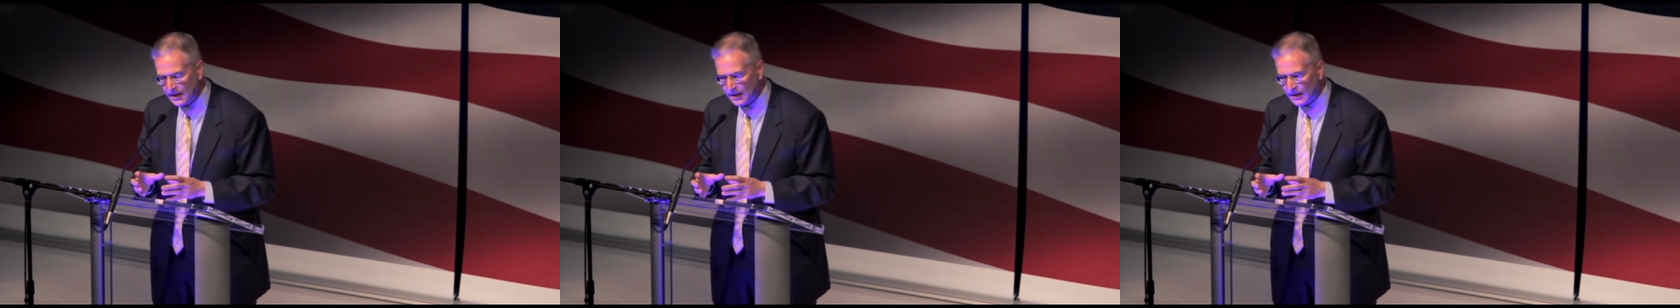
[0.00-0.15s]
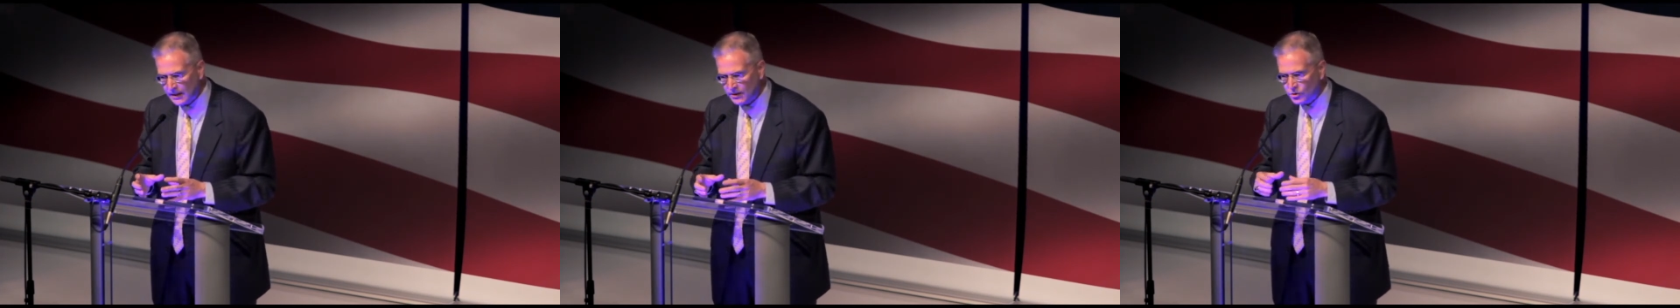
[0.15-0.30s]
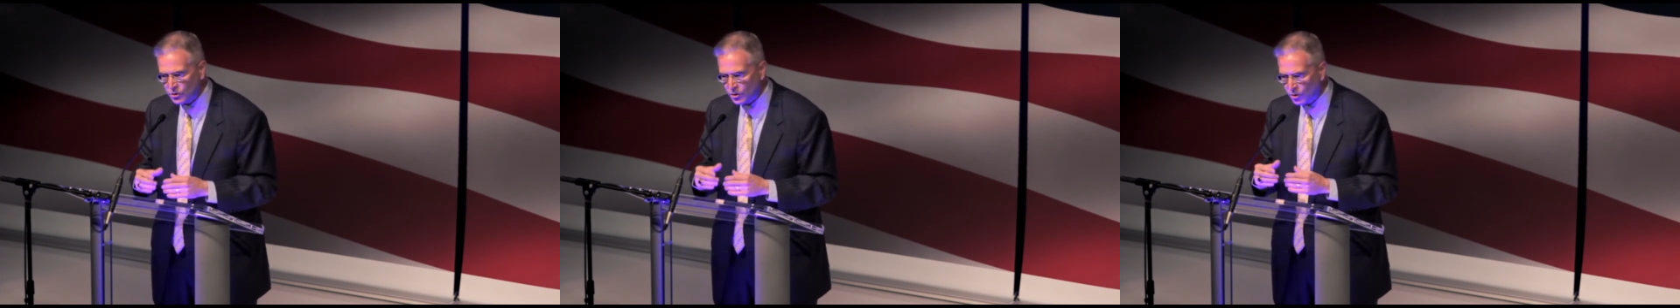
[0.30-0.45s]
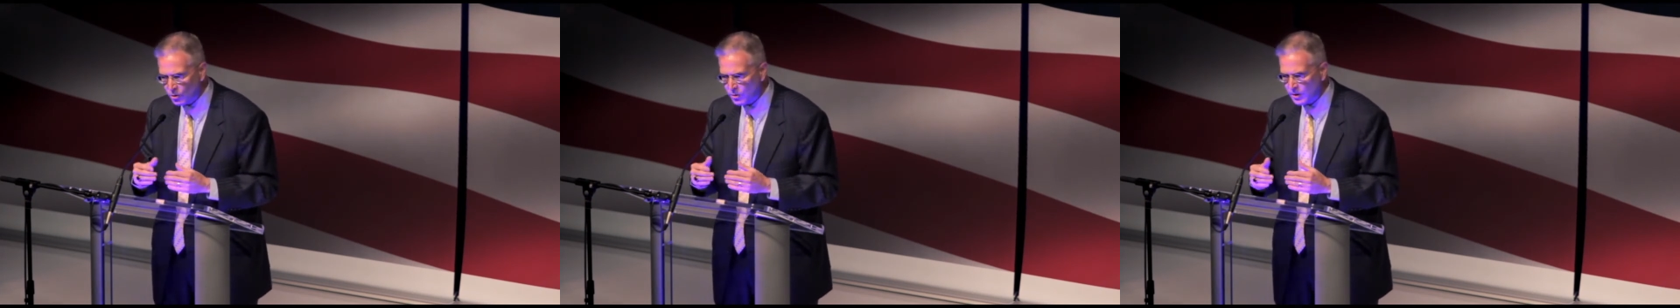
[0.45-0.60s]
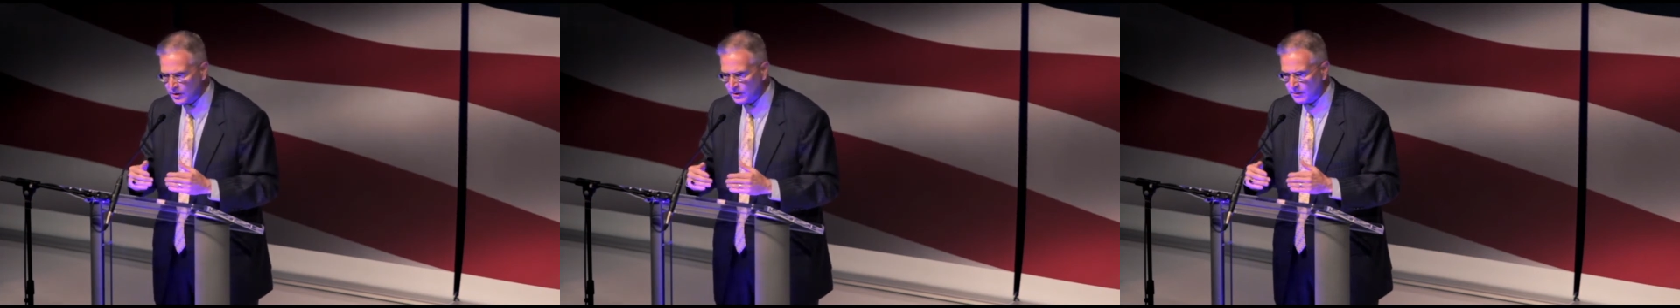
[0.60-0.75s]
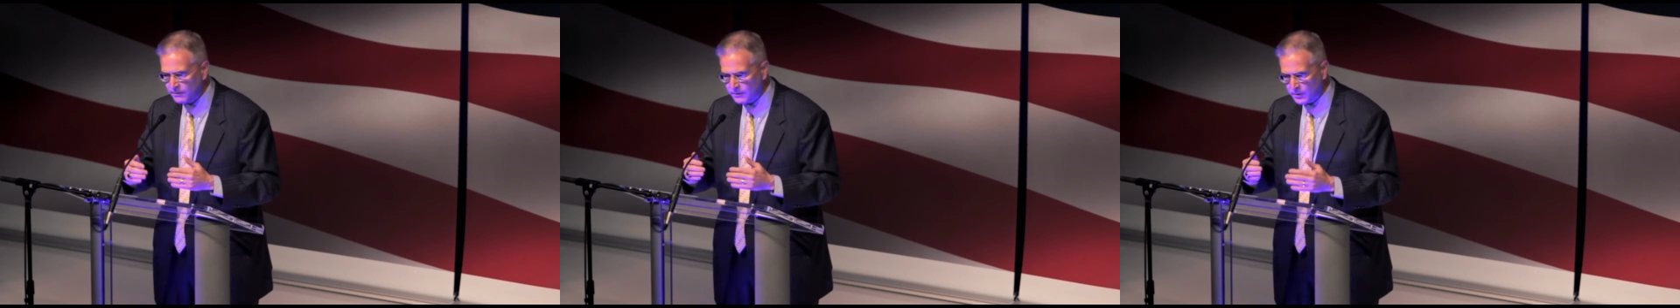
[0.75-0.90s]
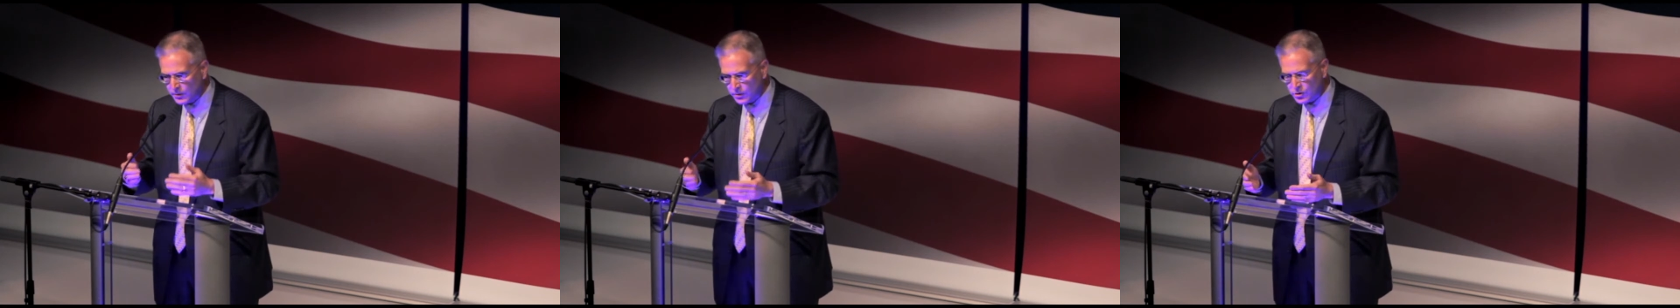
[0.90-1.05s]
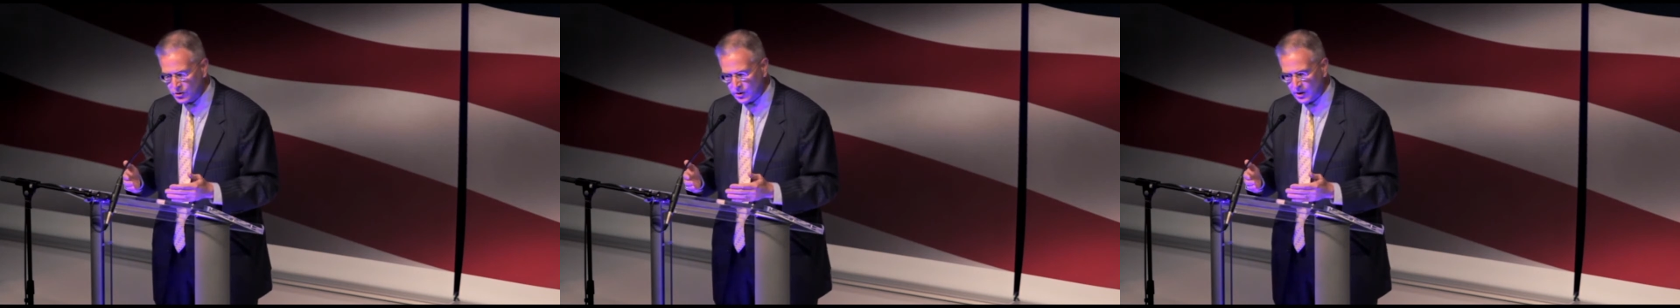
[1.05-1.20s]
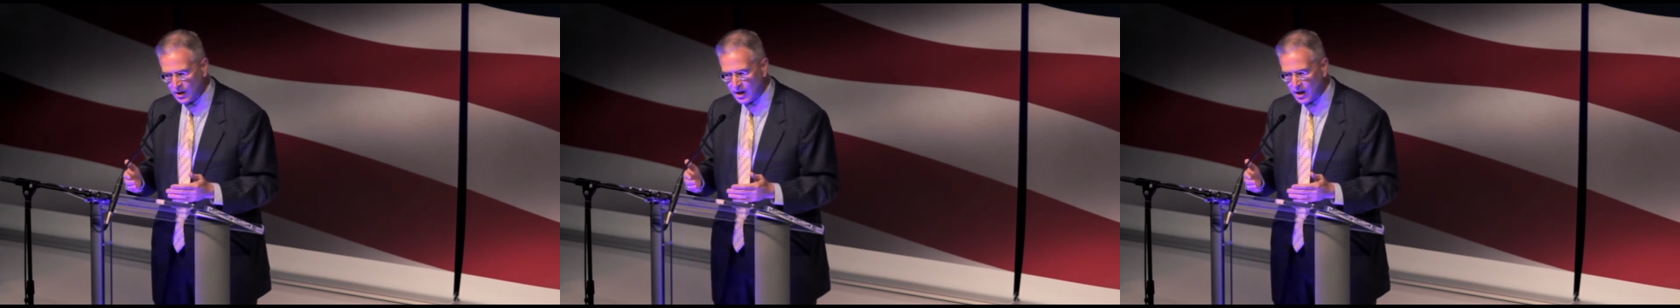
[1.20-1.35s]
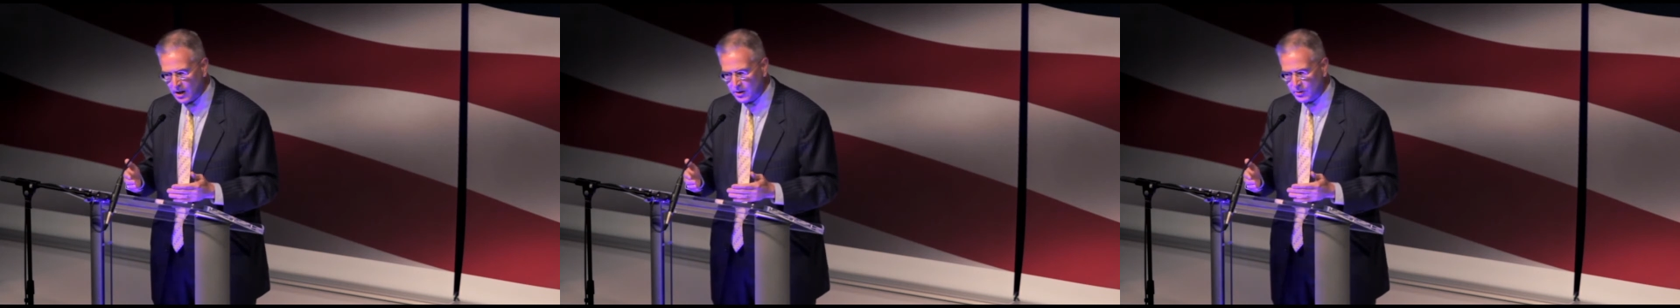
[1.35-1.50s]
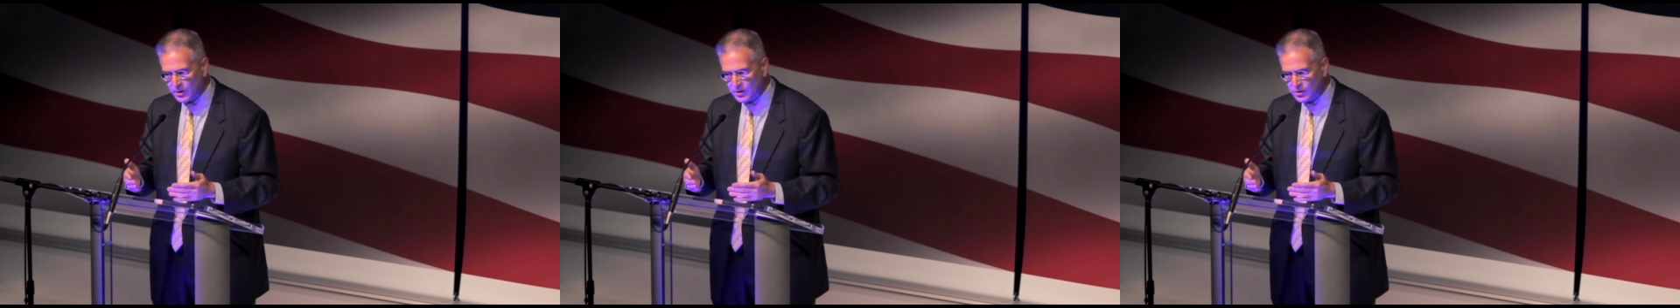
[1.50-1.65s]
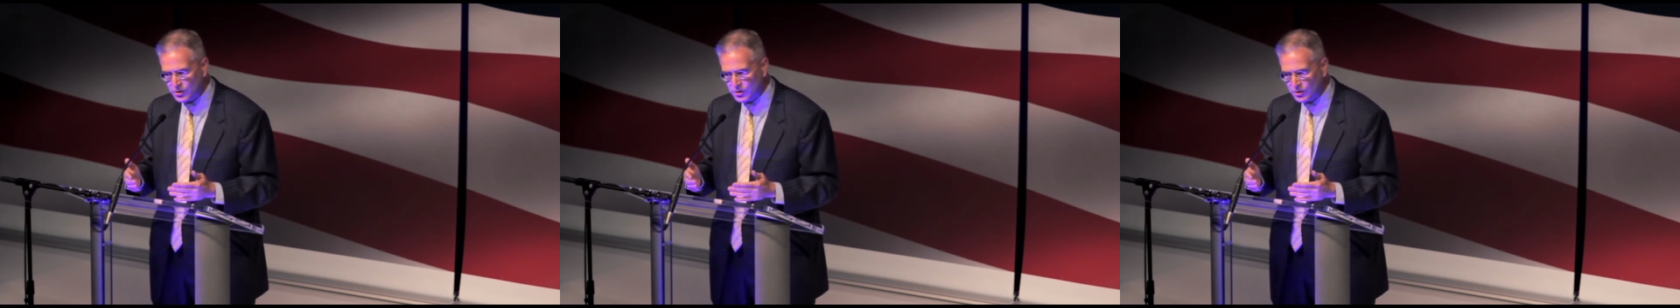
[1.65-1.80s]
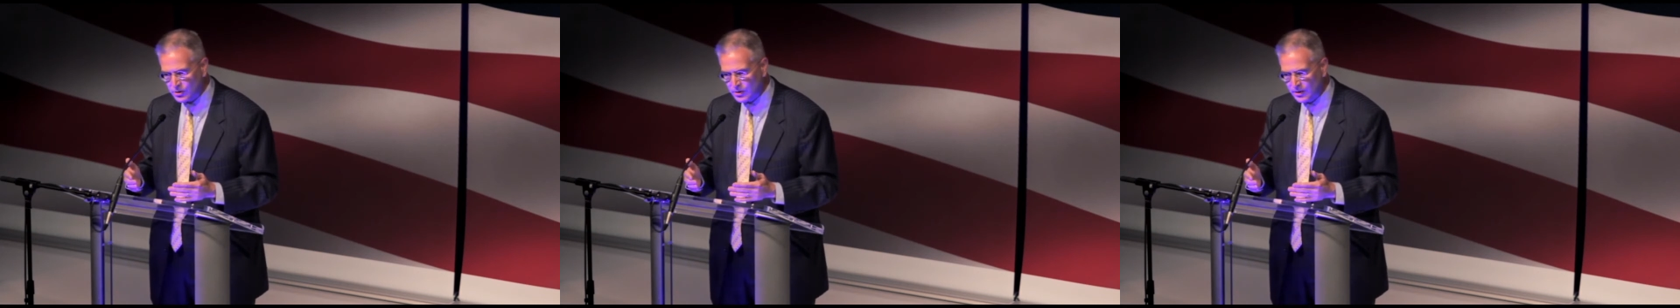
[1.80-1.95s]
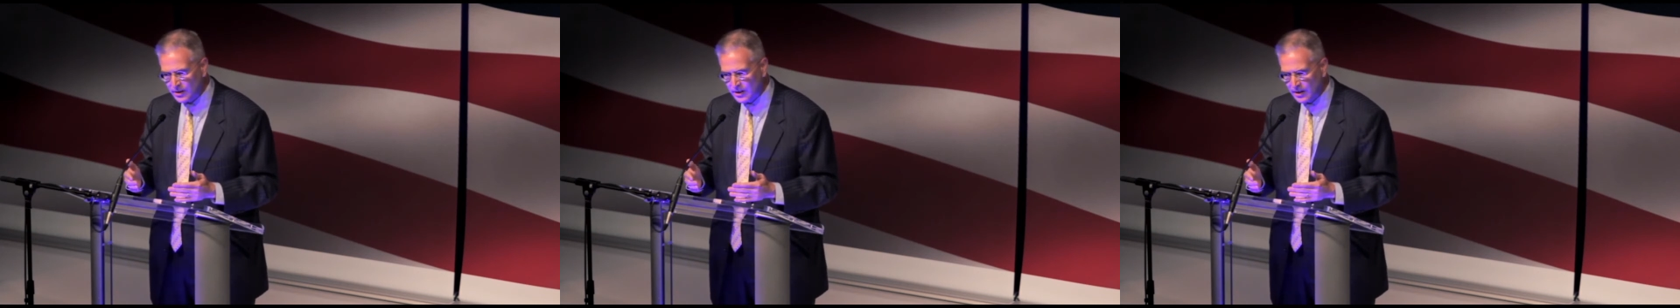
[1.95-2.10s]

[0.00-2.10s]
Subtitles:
And so in the first Congress,